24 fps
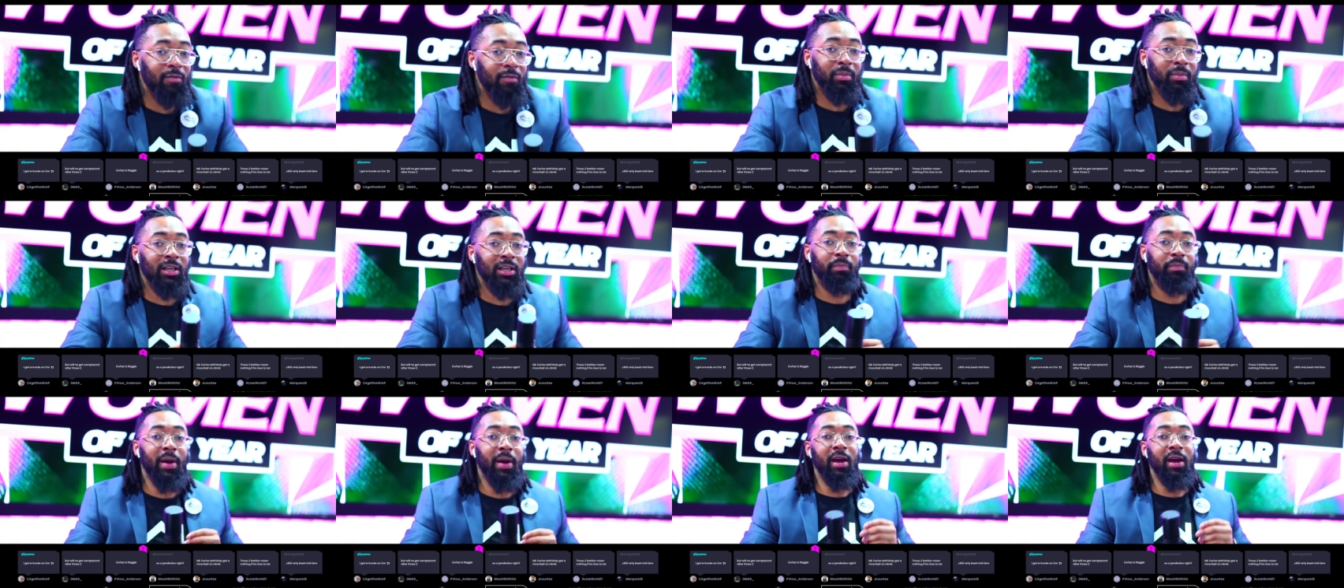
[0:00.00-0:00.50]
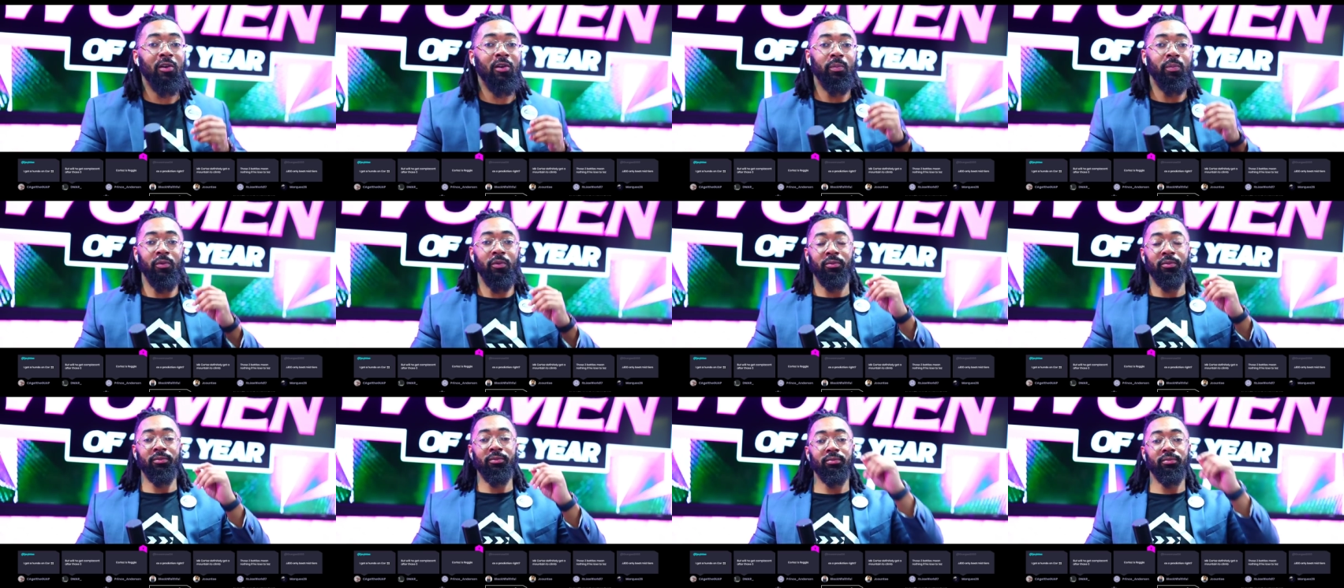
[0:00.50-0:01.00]
be debatable
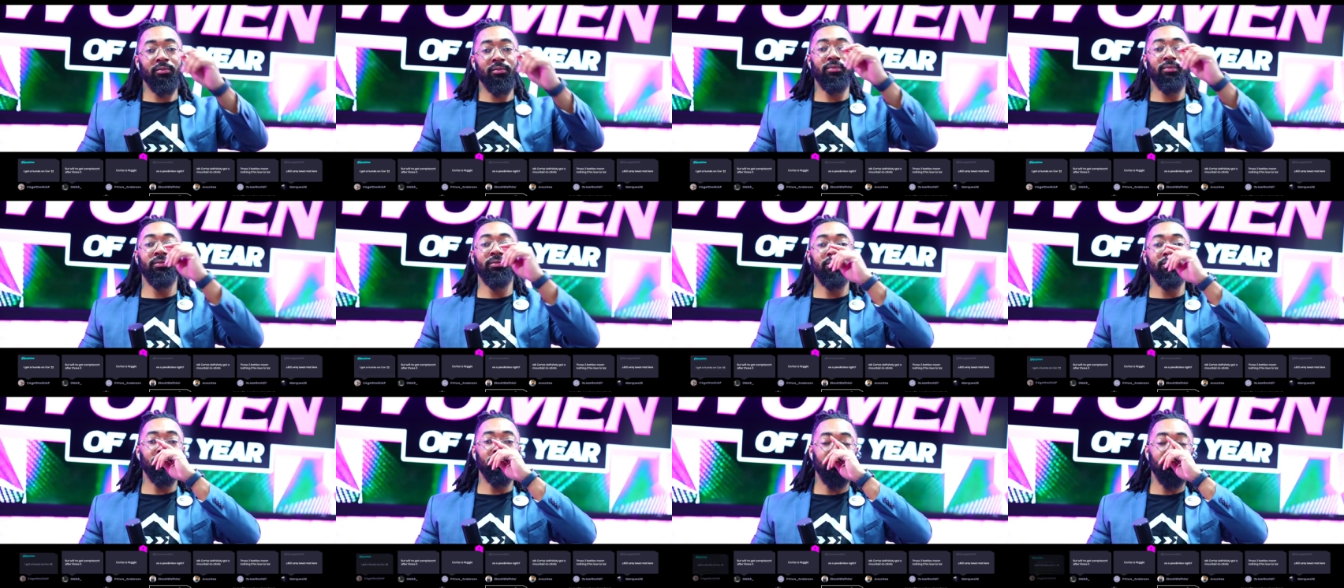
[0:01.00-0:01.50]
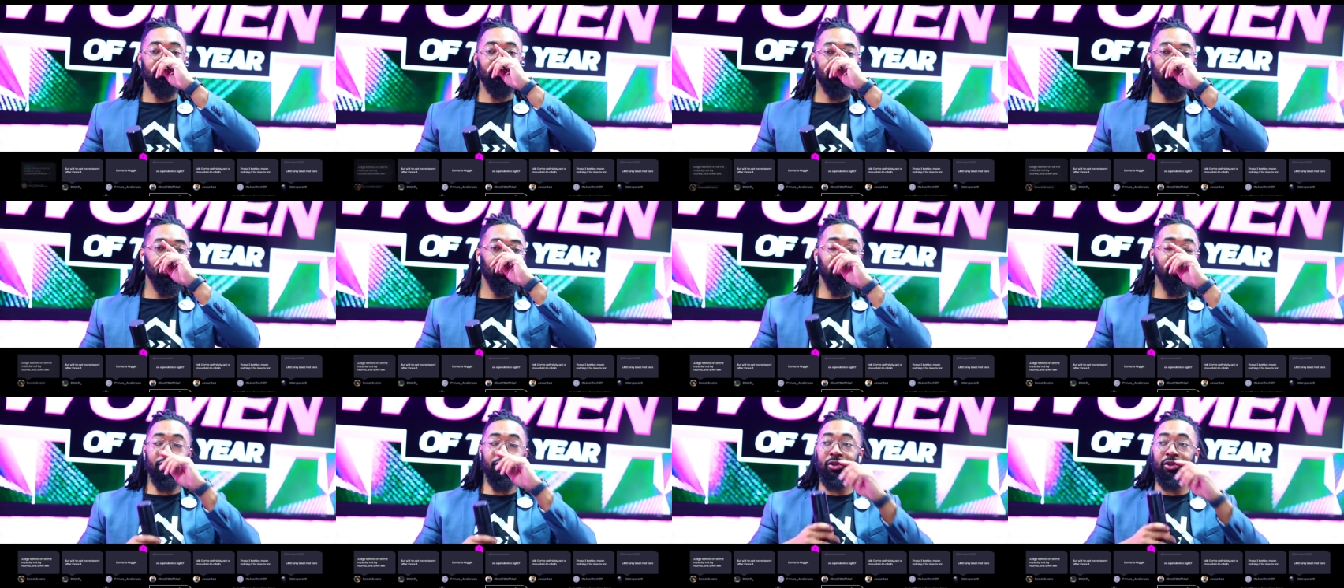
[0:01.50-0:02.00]

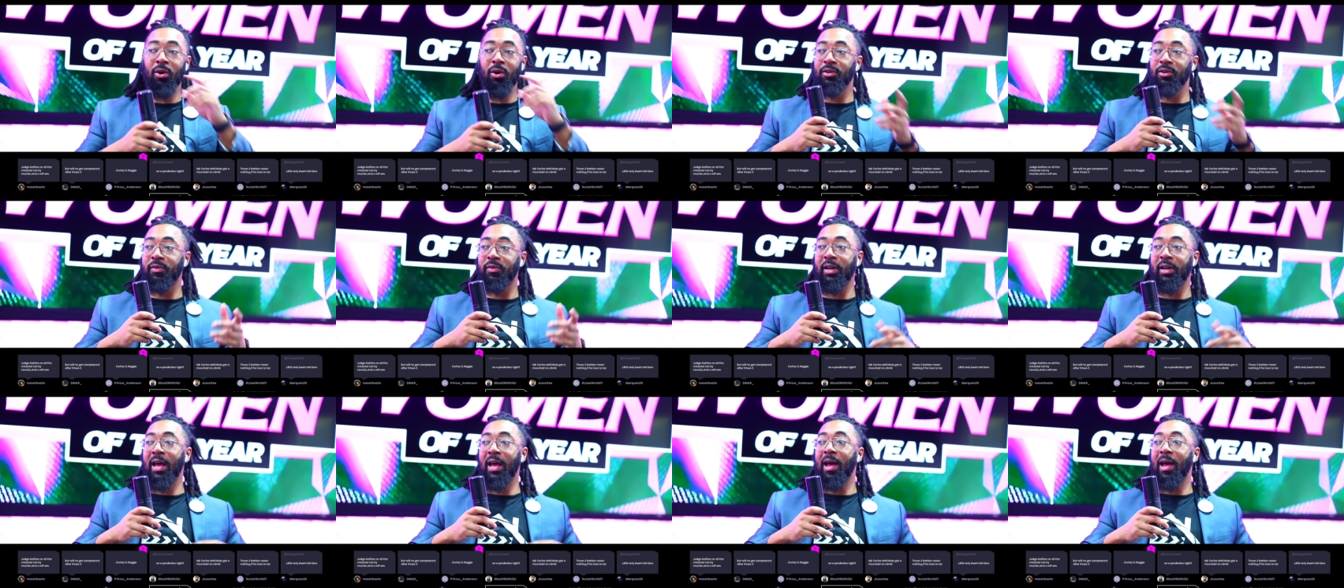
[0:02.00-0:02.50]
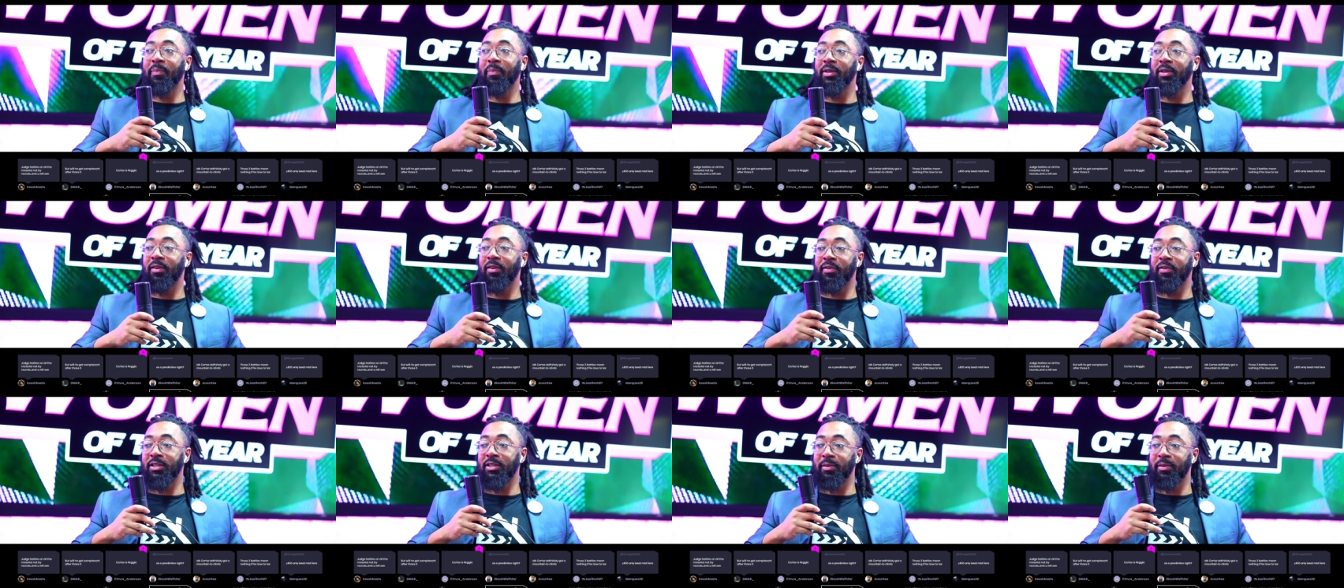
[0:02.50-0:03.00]
because you know it's going to happen
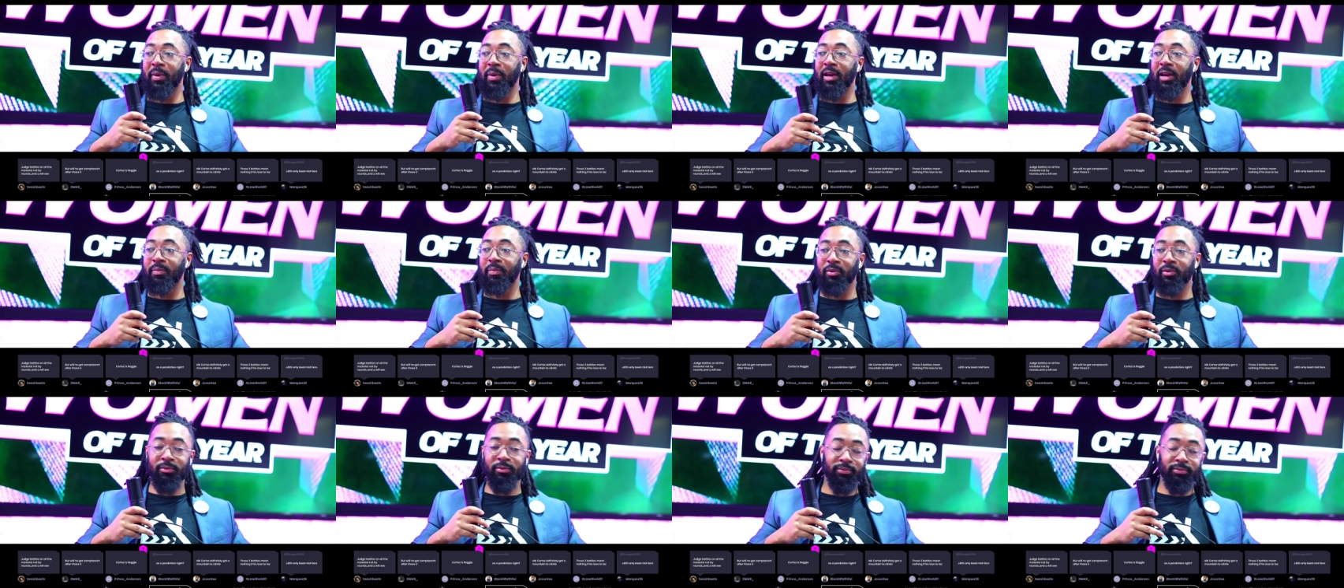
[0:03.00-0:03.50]
if it's debatable.